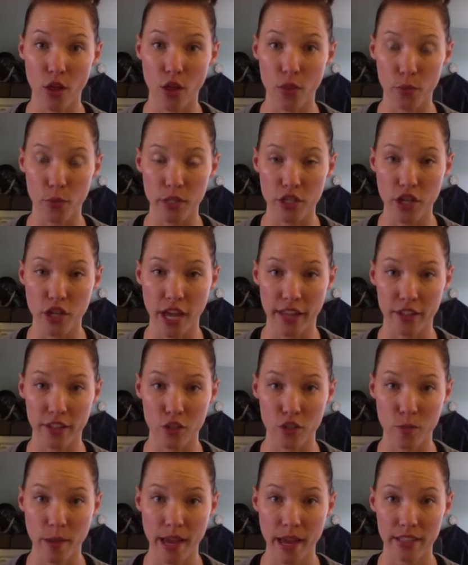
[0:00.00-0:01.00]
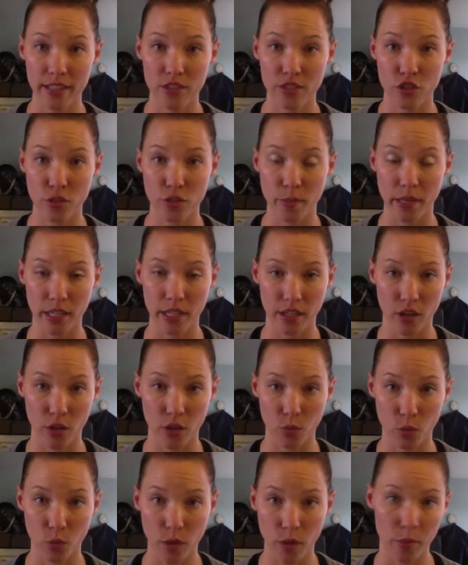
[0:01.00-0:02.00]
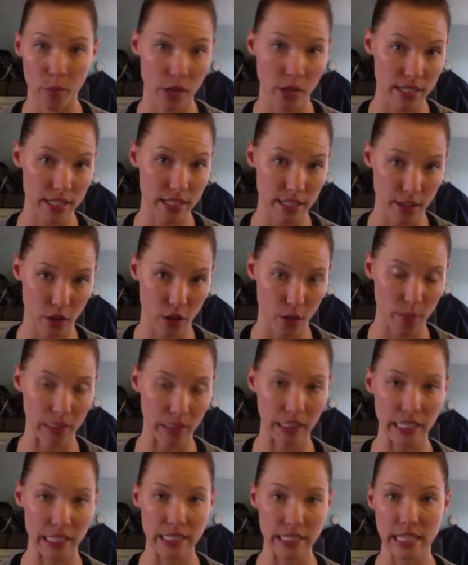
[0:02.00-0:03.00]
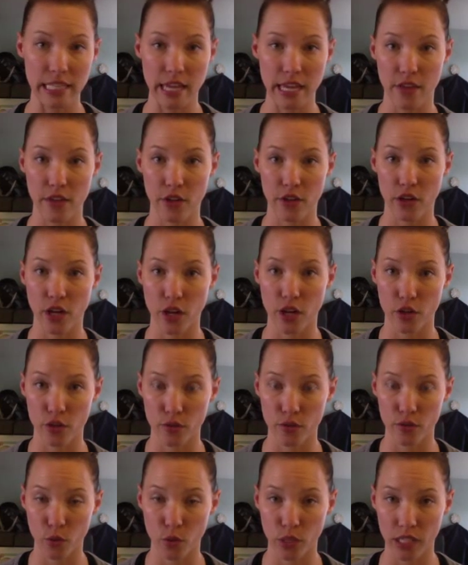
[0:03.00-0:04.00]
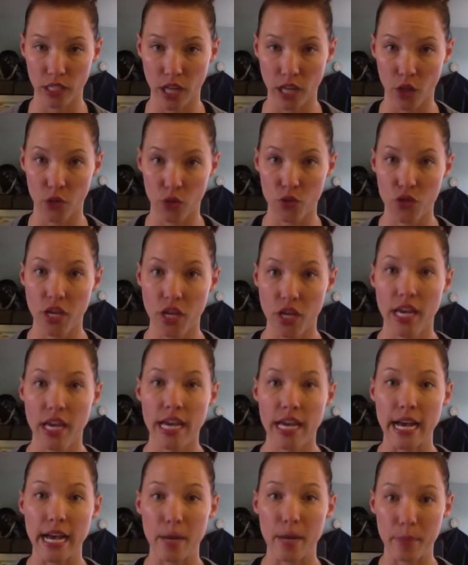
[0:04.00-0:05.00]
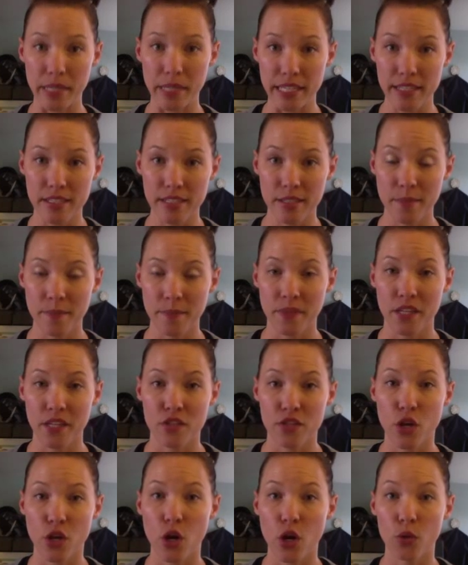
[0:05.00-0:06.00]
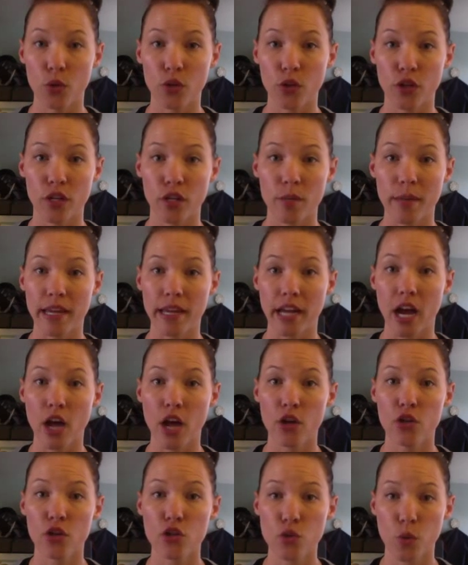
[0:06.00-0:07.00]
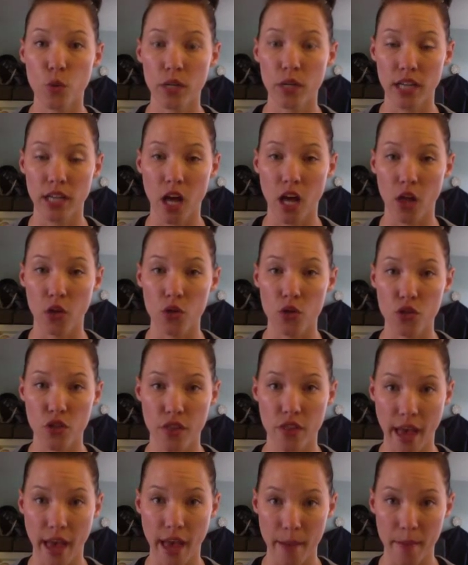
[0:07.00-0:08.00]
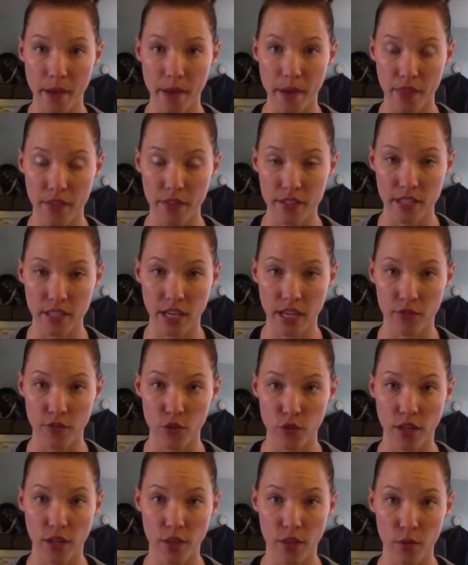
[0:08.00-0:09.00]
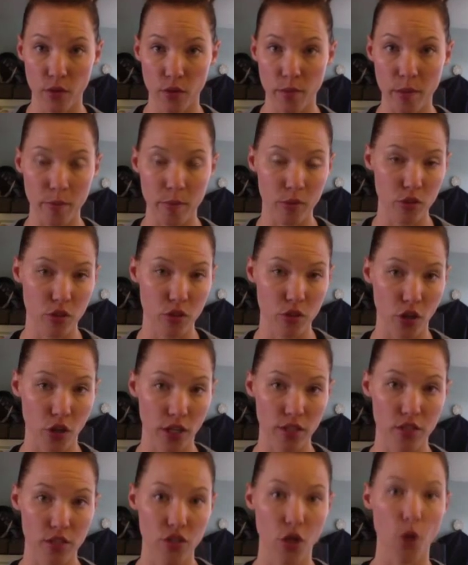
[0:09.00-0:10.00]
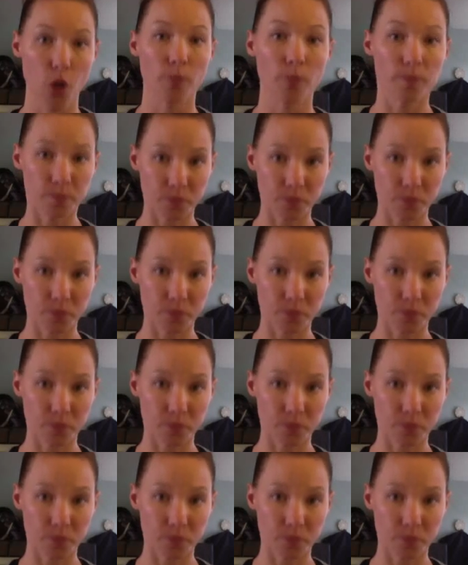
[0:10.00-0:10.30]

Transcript: 3 challenge packs, depending on what price they are, but let's say they're $140 a piece. So you're going to make $120 that month, say if you get 3 people started. So